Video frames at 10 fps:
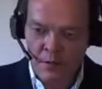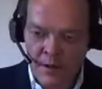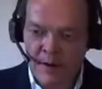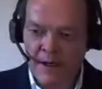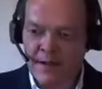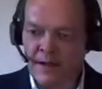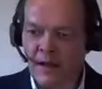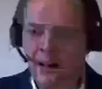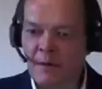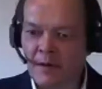you had mentioned,
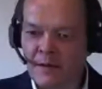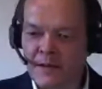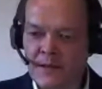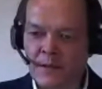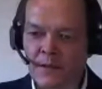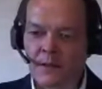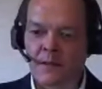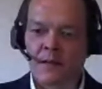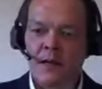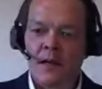Jaime, that
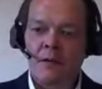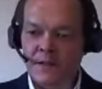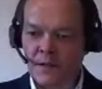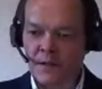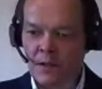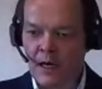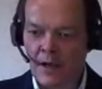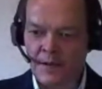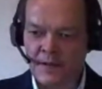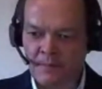schools were still
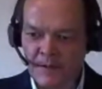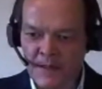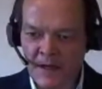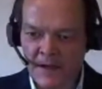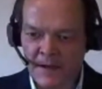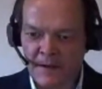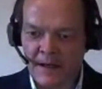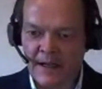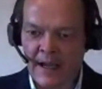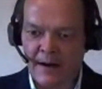closed and will start
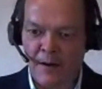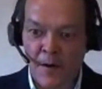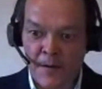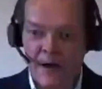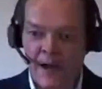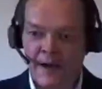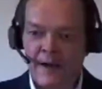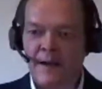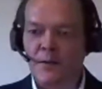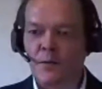only again online
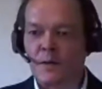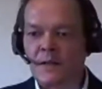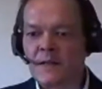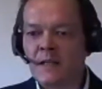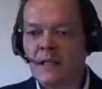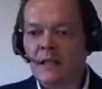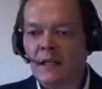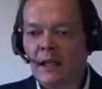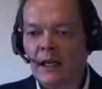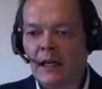in late August.
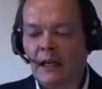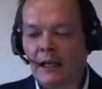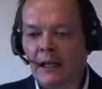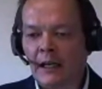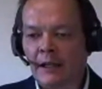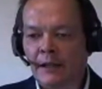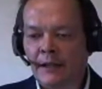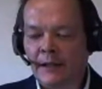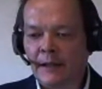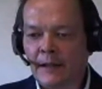And
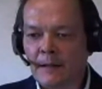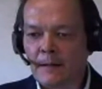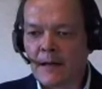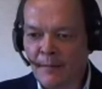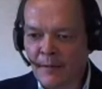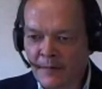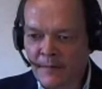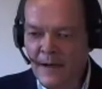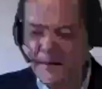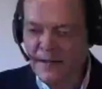coming
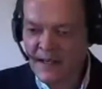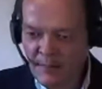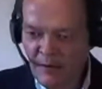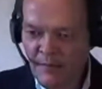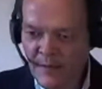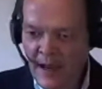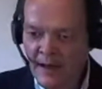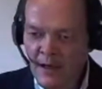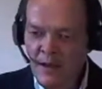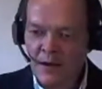from that, or stemming from
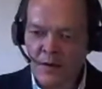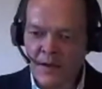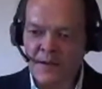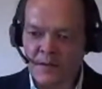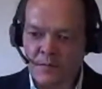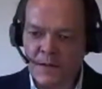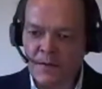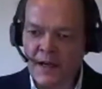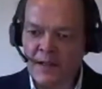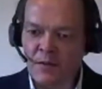that, the question
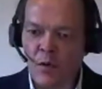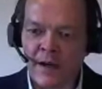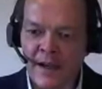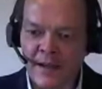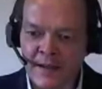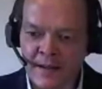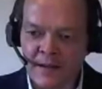was related to what are the